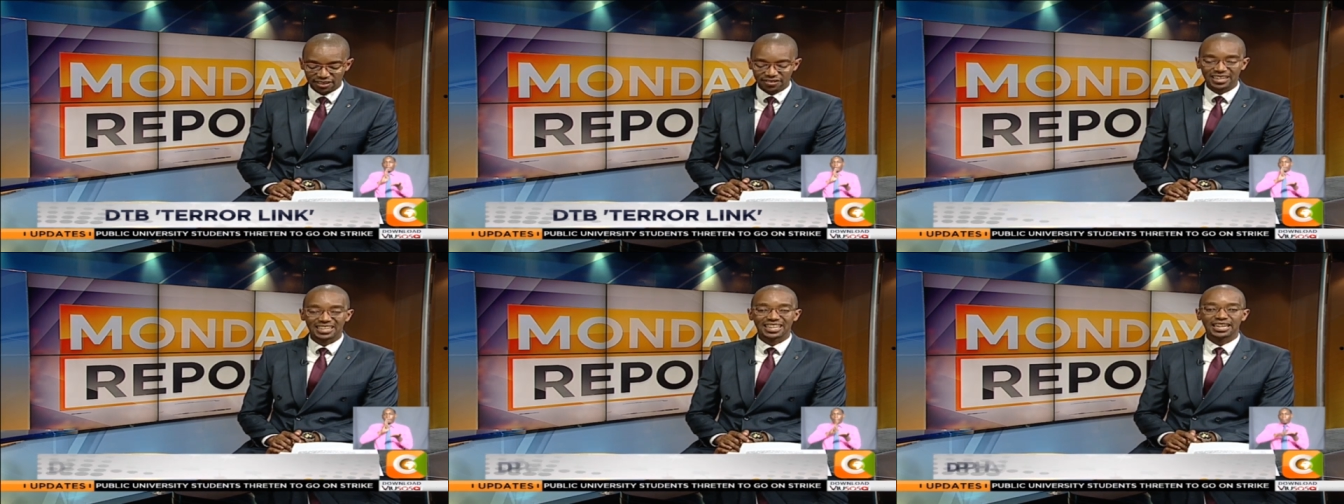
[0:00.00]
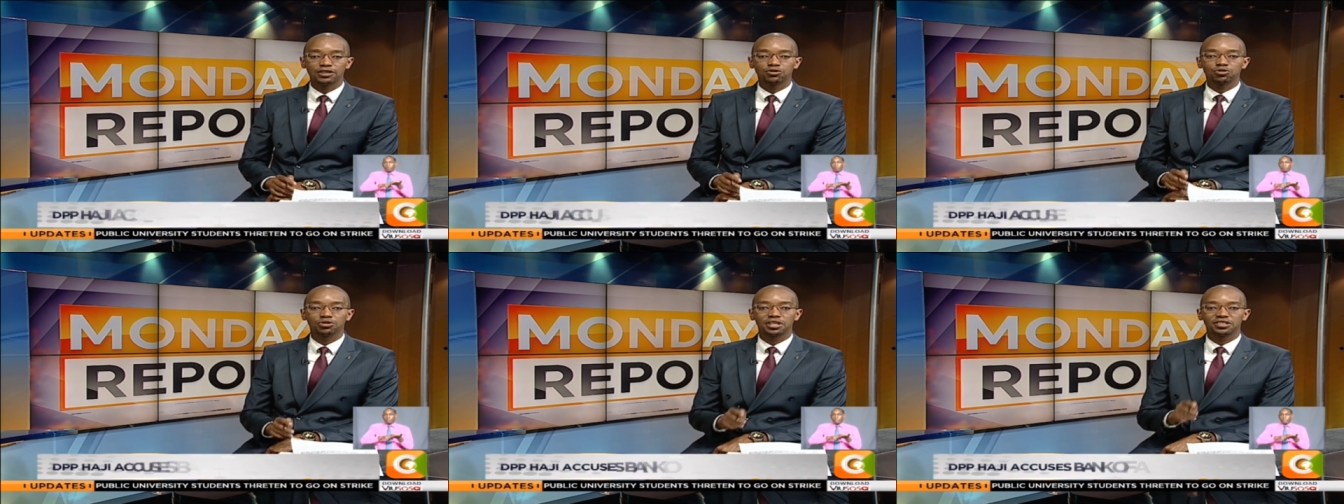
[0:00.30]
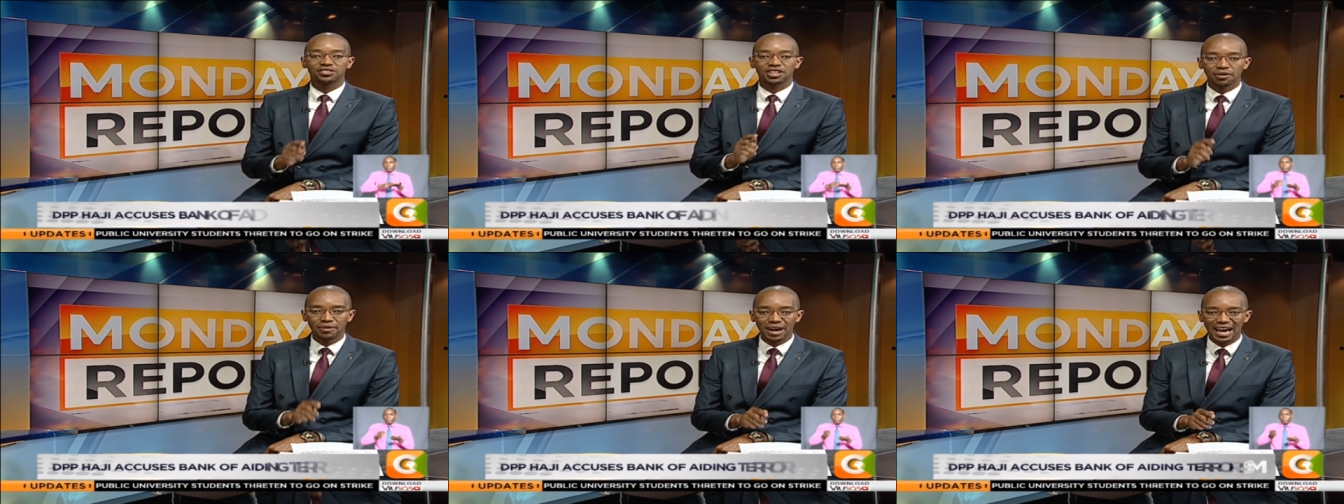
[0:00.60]
that led to
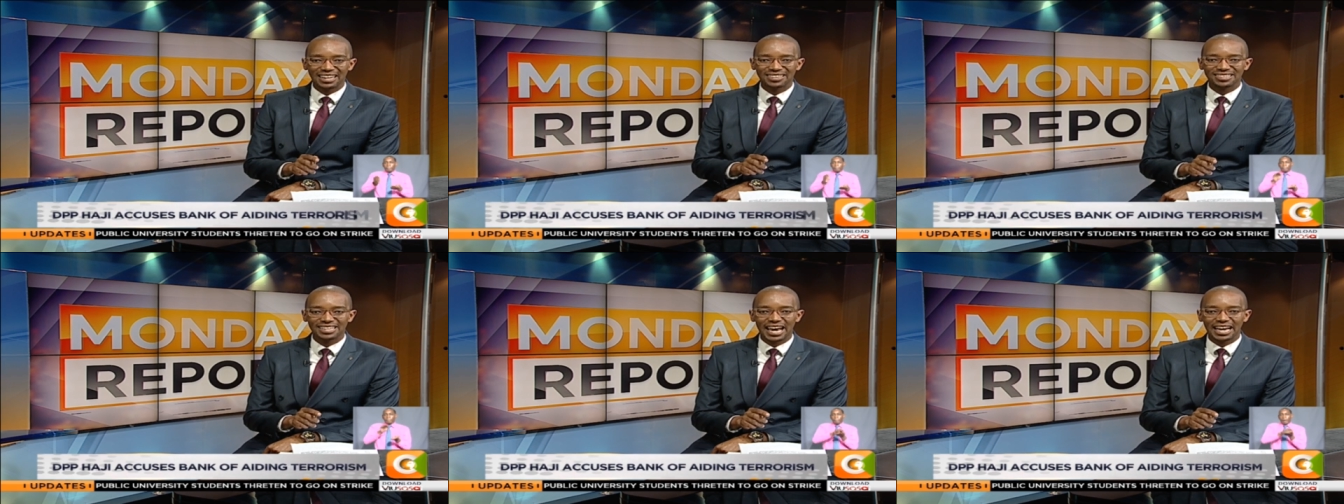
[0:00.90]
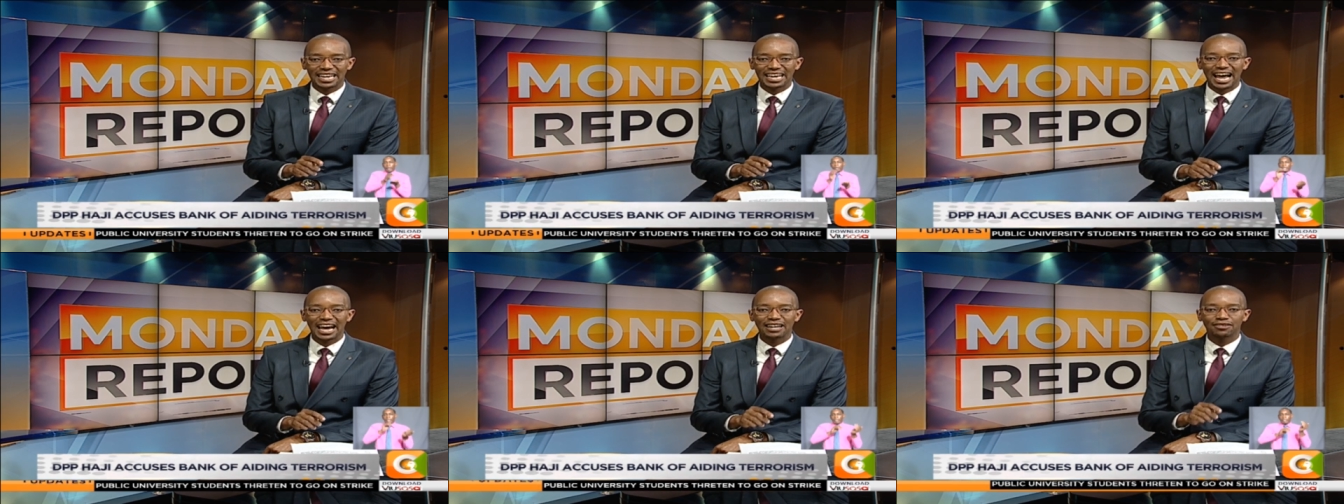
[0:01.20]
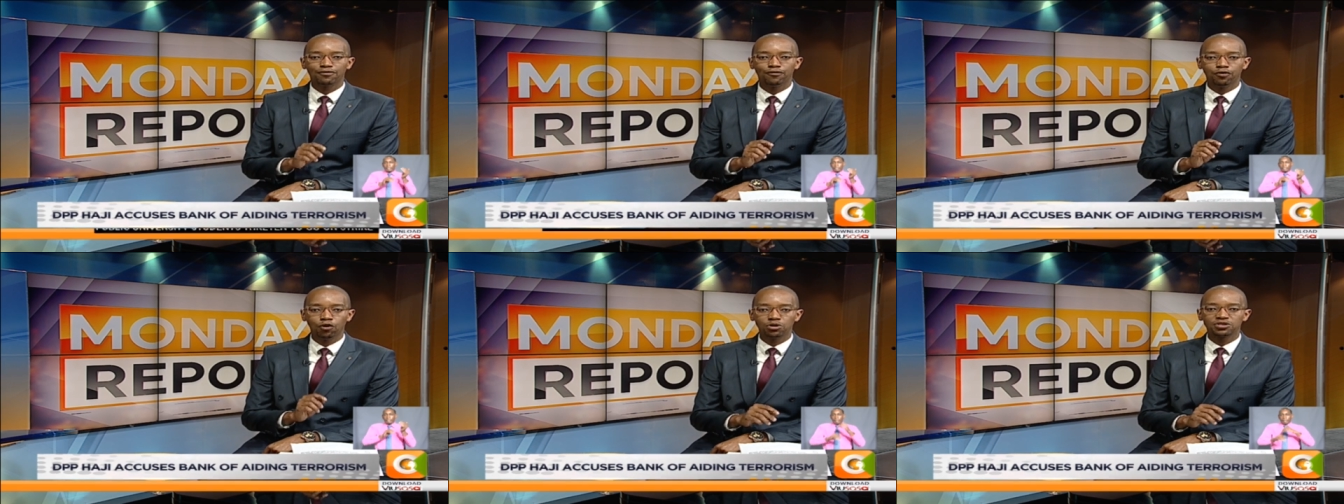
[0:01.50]
the terror attack
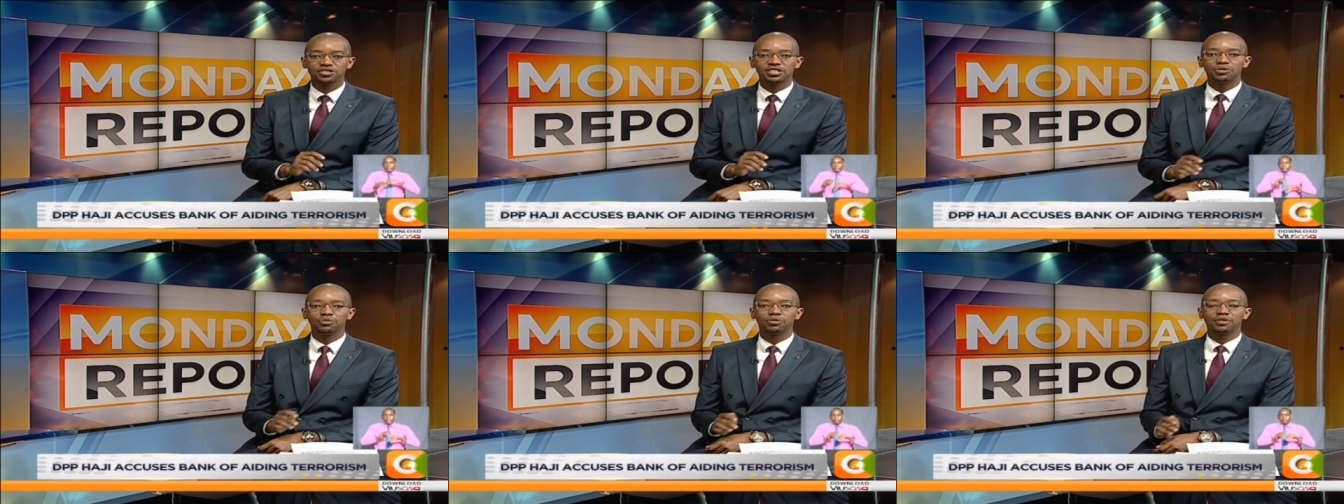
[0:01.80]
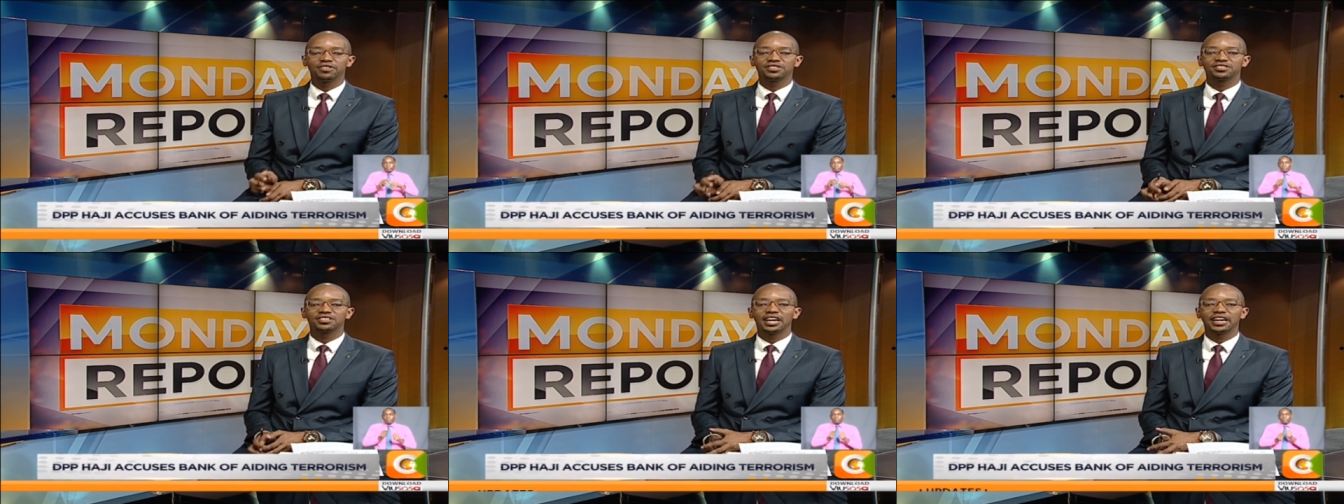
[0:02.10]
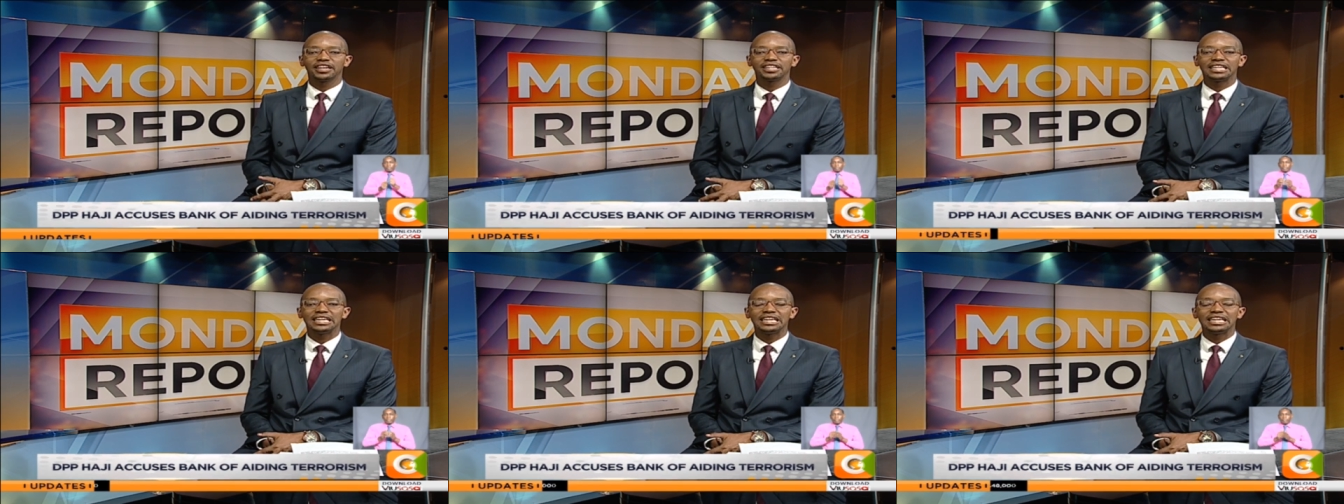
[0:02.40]
at 14
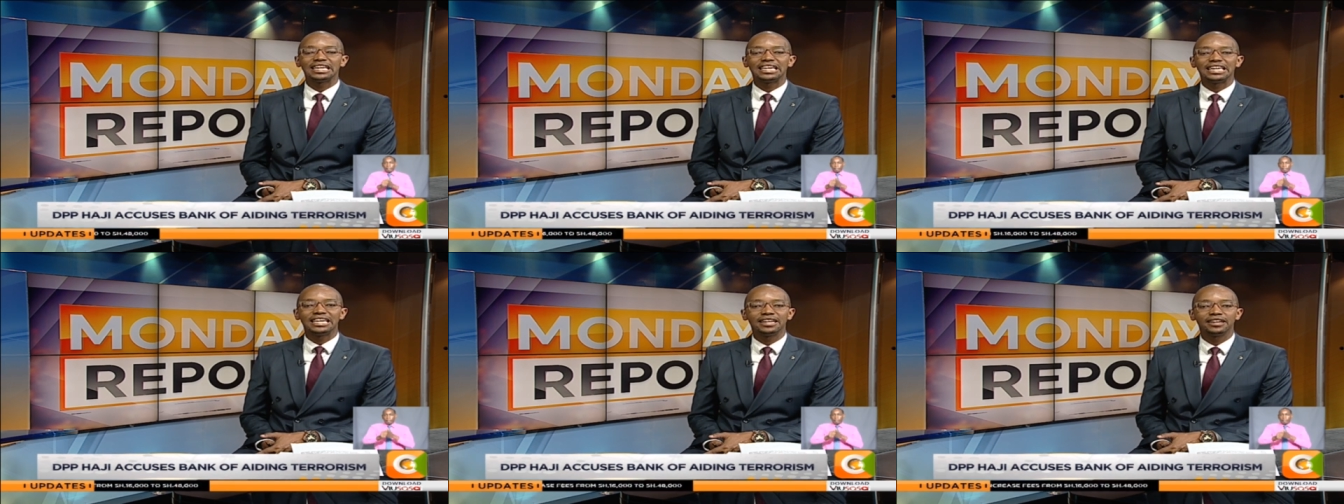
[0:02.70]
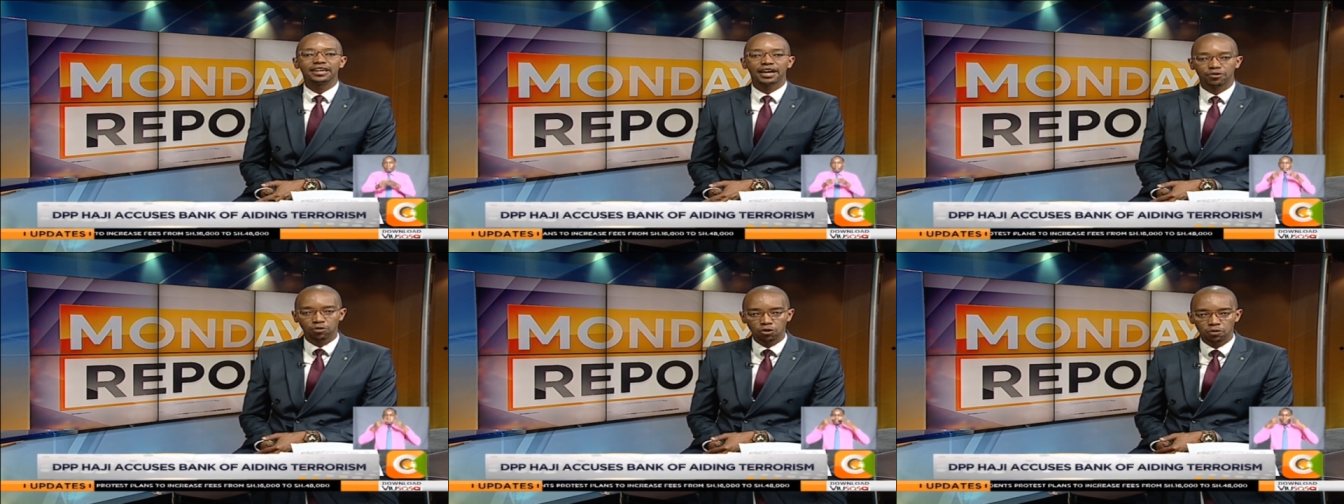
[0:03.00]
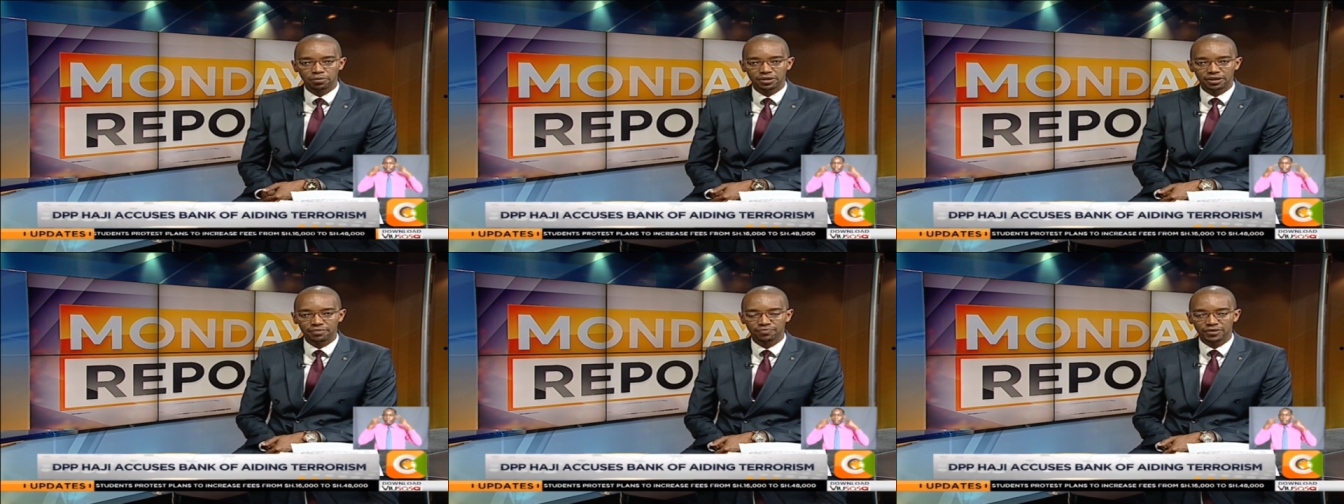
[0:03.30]
Riverside in
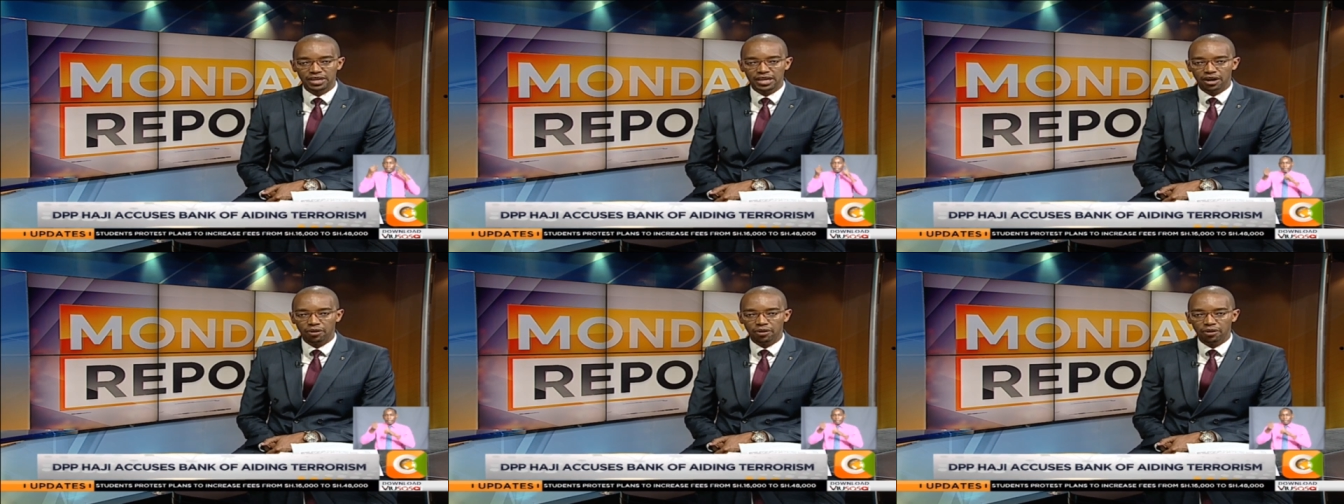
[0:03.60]
Nairobi.